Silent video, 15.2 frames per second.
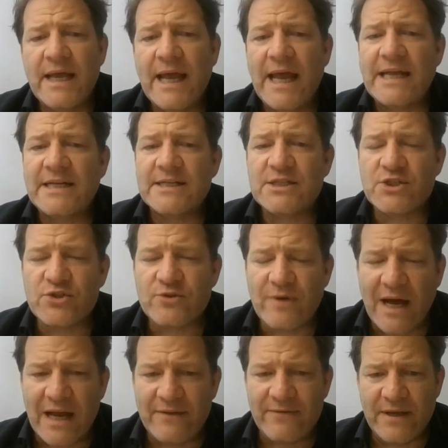and is
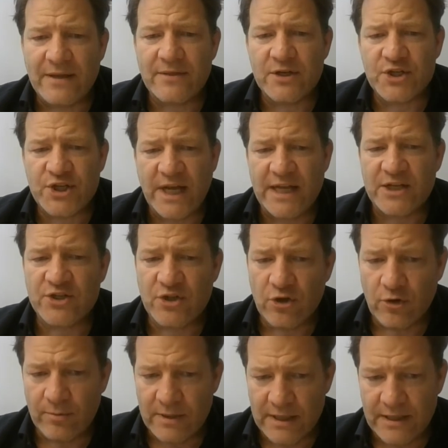driving the change
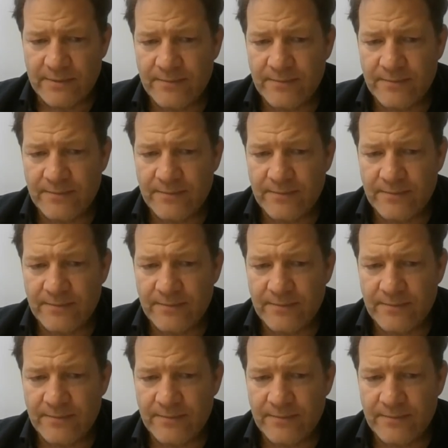globally.